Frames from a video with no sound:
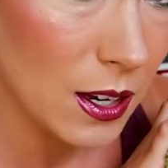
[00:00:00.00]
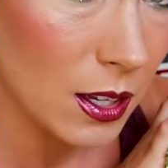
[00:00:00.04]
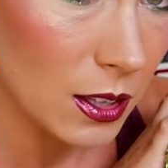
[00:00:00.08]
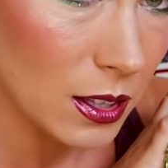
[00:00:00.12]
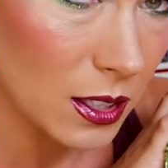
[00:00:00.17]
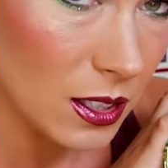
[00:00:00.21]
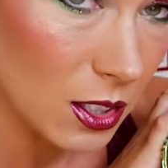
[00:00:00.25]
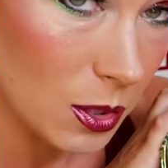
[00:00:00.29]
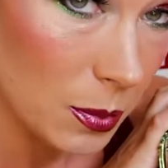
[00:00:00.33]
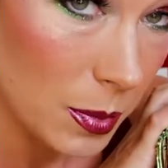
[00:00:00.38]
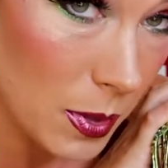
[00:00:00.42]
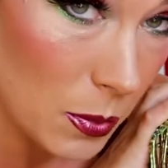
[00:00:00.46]
a
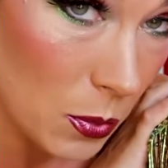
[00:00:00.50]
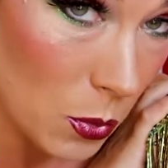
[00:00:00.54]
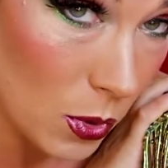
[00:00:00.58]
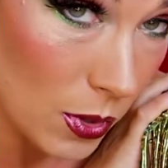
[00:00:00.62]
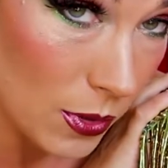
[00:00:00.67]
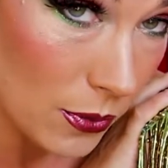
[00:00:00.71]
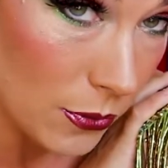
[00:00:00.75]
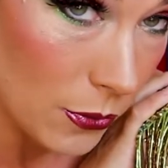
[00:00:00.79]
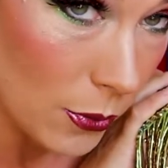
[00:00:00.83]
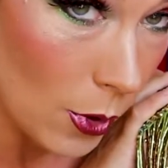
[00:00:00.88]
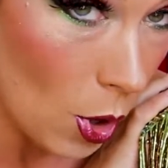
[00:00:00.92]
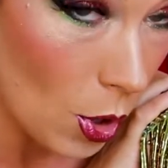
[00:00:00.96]
little bit more
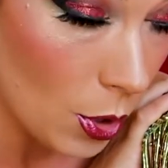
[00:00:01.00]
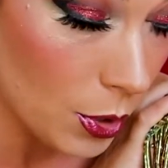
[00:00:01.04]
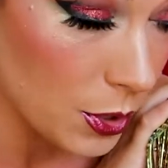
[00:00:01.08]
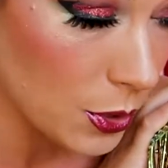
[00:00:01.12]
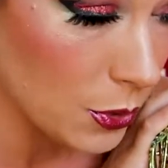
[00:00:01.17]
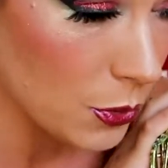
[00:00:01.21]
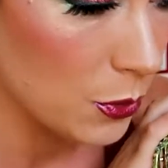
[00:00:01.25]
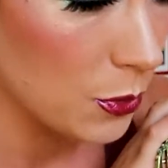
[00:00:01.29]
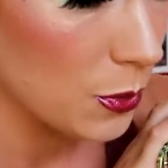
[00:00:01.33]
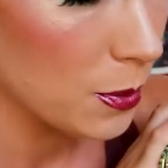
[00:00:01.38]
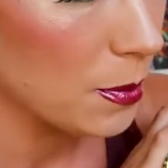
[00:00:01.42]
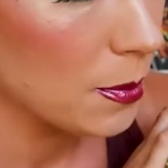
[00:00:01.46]

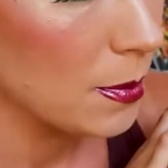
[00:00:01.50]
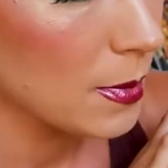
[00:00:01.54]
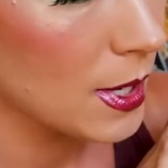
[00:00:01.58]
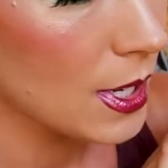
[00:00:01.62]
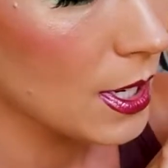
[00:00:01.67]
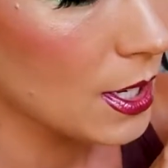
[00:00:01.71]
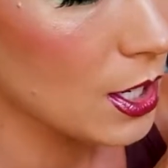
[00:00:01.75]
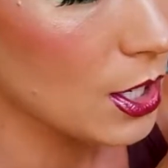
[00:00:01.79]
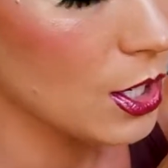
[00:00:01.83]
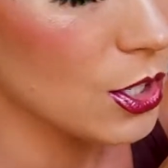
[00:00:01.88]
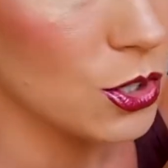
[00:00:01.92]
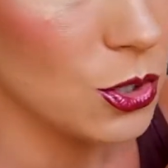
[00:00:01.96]
volume
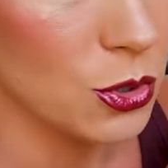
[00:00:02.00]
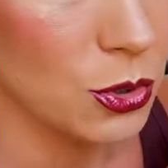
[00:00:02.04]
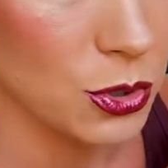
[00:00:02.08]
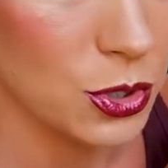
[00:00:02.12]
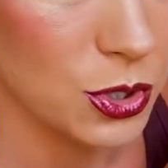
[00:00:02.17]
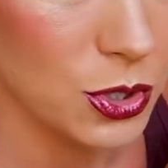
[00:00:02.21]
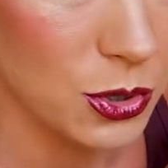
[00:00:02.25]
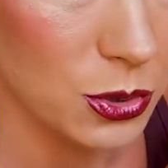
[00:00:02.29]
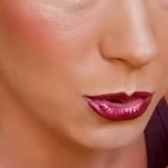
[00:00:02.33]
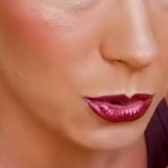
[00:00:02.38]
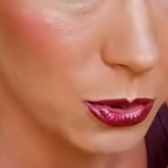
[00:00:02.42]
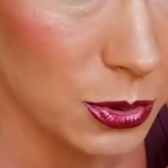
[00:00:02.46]
in your
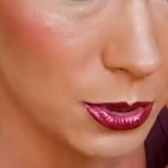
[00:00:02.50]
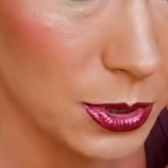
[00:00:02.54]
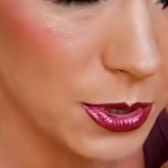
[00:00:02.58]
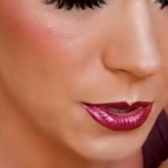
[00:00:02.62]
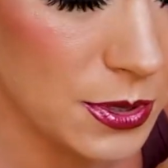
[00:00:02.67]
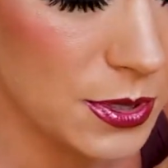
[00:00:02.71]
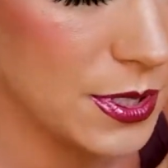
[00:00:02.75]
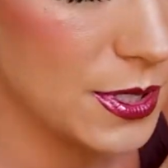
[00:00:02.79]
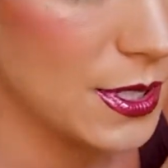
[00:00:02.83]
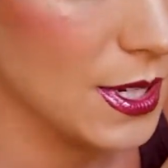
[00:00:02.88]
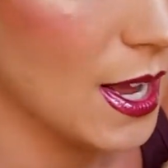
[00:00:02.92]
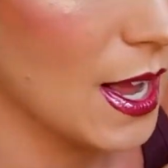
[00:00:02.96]

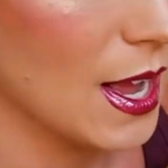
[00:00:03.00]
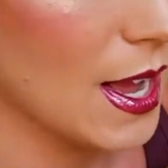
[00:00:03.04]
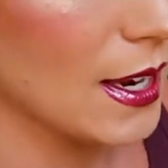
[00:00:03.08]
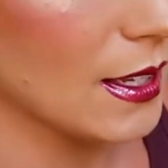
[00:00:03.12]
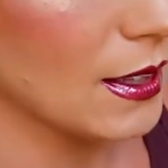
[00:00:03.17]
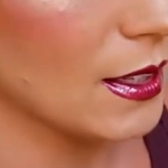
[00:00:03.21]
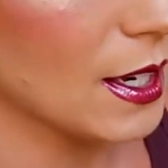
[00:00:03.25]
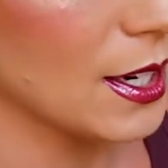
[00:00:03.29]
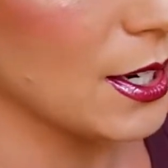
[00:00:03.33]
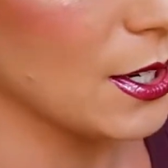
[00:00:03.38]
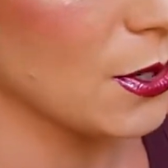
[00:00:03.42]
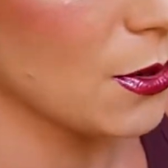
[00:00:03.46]
shoulders to
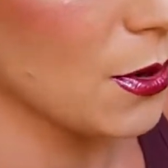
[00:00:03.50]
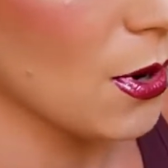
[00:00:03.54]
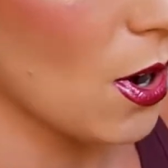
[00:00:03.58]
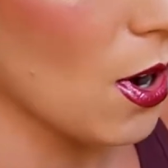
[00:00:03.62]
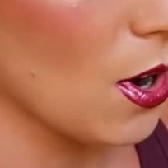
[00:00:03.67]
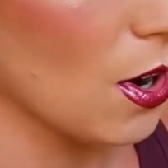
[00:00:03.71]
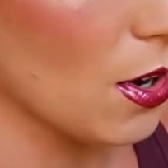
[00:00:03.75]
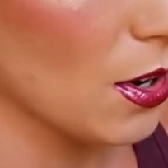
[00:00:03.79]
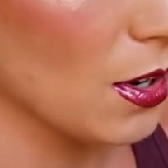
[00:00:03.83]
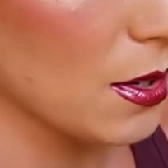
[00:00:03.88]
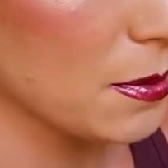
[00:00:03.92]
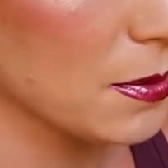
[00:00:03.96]
highlight your
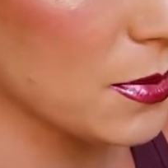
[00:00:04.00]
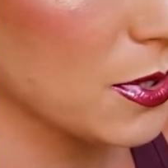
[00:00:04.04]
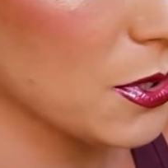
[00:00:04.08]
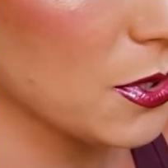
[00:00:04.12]
arms.